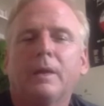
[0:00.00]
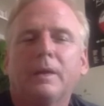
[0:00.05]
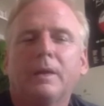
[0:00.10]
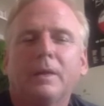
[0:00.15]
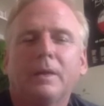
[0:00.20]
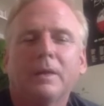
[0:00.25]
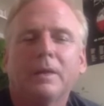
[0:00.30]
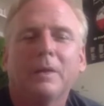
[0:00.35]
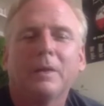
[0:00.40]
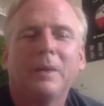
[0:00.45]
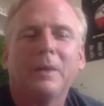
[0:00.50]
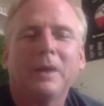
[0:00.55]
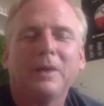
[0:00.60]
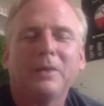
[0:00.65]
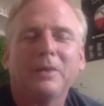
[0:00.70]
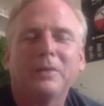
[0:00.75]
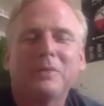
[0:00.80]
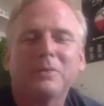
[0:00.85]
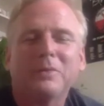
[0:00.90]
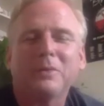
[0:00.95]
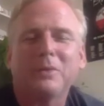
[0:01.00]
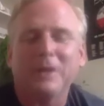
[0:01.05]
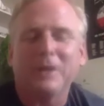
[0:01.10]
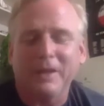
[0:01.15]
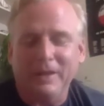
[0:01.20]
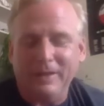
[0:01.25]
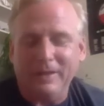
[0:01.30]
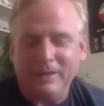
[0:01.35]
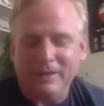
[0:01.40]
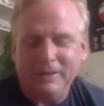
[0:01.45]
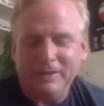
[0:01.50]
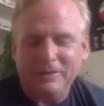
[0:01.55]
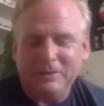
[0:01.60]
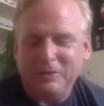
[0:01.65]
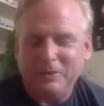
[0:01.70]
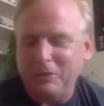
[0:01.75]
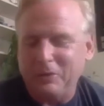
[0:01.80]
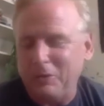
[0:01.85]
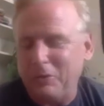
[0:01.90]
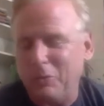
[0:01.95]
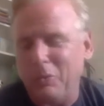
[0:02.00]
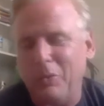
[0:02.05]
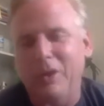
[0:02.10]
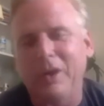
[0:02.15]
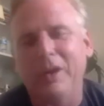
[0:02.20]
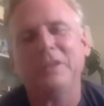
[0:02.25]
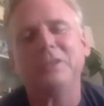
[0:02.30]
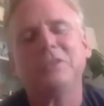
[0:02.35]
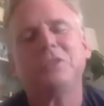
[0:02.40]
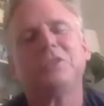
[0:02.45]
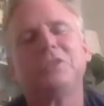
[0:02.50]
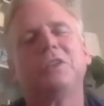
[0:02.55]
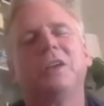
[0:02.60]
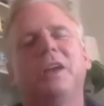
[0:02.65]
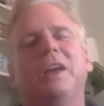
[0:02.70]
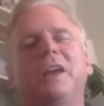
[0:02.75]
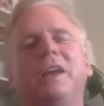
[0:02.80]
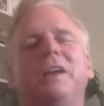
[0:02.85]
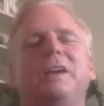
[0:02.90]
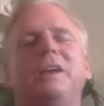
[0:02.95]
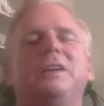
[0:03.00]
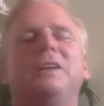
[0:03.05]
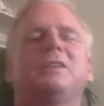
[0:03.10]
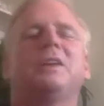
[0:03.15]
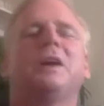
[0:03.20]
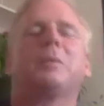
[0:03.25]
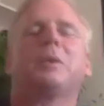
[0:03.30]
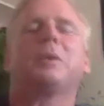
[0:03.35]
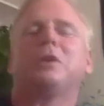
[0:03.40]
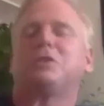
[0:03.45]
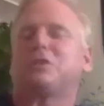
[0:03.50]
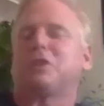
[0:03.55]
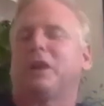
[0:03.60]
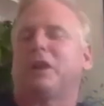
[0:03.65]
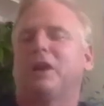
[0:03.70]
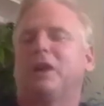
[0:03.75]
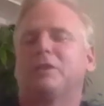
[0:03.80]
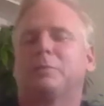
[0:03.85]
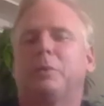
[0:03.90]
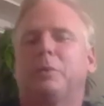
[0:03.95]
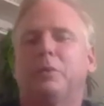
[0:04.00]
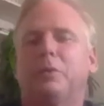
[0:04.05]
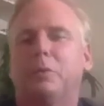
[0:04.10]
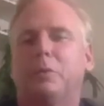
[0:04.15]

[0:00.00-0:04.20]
Come on. 3, 2, 1. Change. How about a child's pose?